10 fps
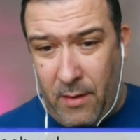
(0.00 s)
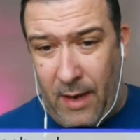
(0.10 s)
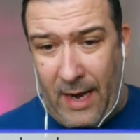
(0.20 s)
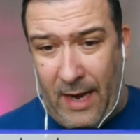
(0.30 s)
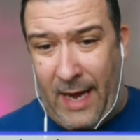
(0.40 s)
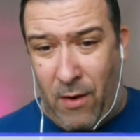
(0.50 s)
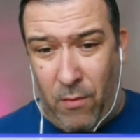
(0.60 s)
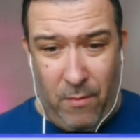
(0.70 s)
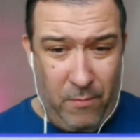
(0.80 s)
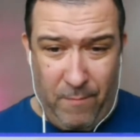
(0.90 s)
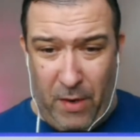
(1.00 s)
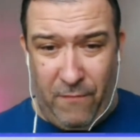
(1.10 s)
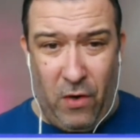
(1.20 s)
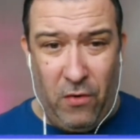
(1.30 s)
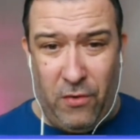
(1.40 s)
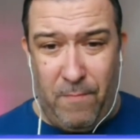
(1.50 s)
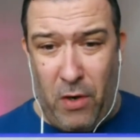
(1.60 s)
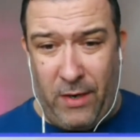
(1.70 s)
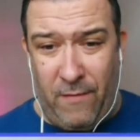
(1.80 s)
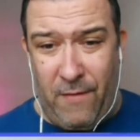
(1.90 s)
Hangout. We've both got good
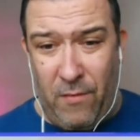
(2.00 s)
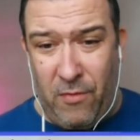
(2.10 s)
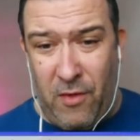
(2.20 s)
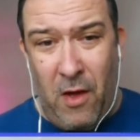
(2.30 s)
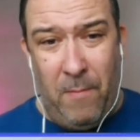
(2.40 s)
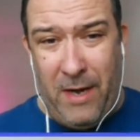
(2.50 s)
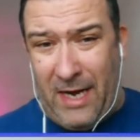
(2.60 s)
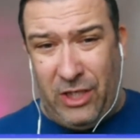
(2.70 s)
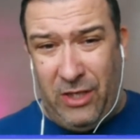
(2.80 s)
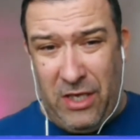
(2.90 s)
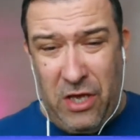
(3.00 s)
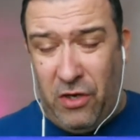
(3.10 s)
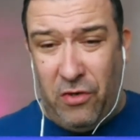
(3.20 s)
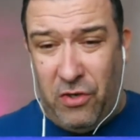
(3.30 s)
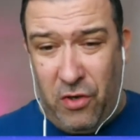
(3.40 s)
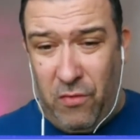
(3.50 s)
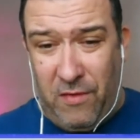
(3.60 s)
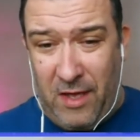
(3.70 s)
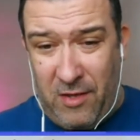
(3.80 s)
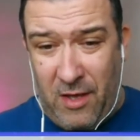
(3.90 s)
microphones. But actually, you could do
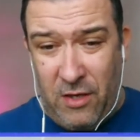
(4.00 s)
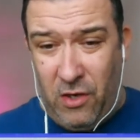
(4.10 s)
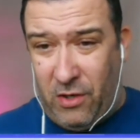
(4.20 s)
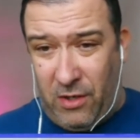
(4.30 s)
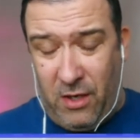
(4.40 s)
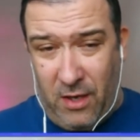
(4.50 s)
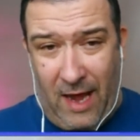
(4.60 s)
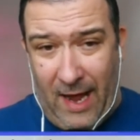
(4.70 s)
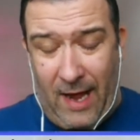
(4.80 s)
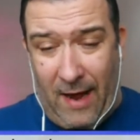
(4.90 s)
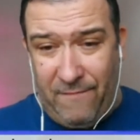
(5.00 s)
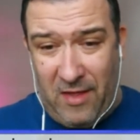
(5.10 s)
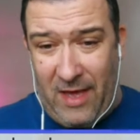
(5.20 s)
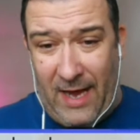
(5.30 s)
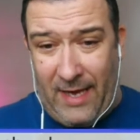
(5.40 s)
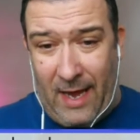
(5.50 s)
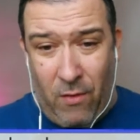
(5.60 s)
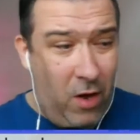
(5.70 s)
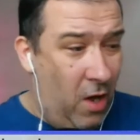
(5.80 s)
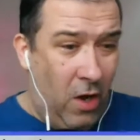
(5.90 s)
this. You could have this
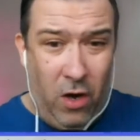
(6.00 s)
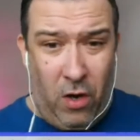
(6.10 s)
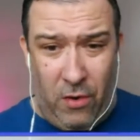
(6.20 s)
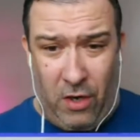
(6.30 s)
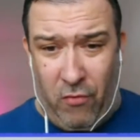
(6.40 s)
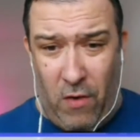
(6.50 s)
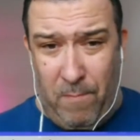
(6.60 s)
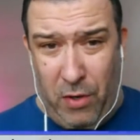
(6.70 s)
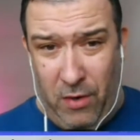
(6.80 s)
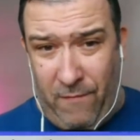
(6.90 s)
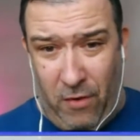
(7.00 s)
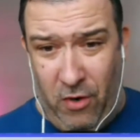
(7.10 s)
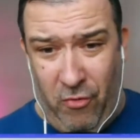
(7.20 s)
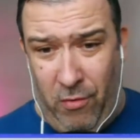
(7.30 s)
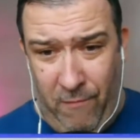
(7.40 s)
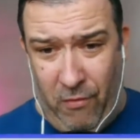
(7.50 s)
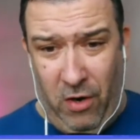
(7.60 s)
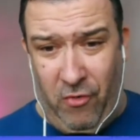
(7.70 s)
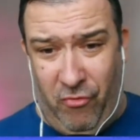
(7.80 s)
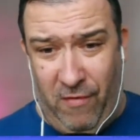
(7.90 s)
Hangout on a Chromebook for
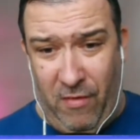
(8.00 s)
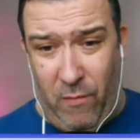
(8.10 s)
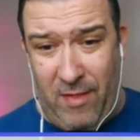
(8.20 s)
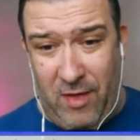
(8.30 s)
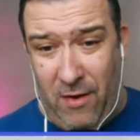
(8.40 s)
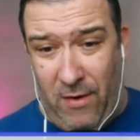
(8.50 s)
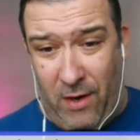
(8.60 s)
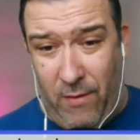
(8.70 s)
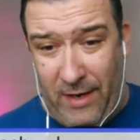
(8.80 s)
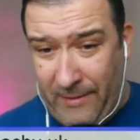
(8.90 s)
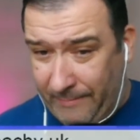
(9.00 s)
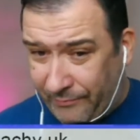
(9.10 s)
129 quid.